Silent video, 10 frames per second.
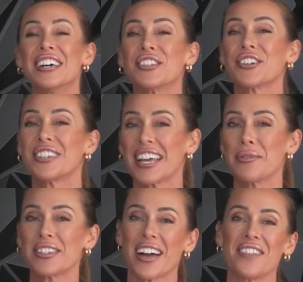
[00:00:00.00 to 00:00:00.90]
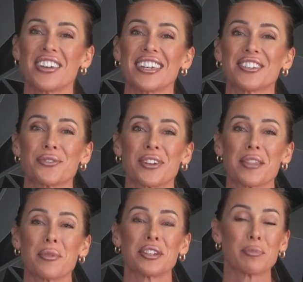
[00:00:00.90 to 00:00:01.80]
So today we're diving into one of
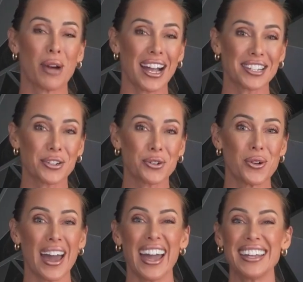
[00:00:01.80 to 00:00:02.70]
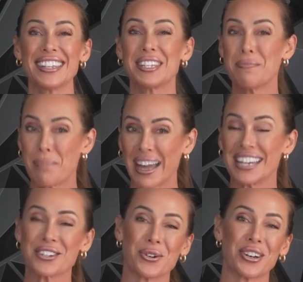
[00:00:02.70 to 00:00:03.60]
the most practical and
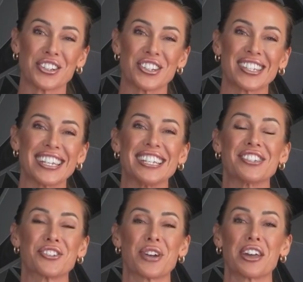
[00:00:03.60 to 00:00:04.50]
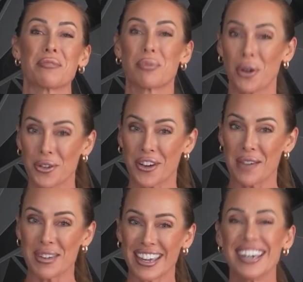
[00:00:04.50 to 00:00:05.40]
debated questions in strength
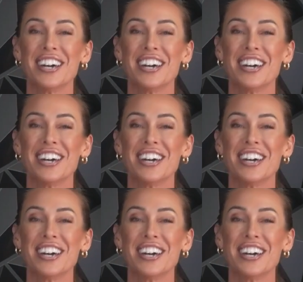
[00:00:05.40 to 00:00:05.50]
programming,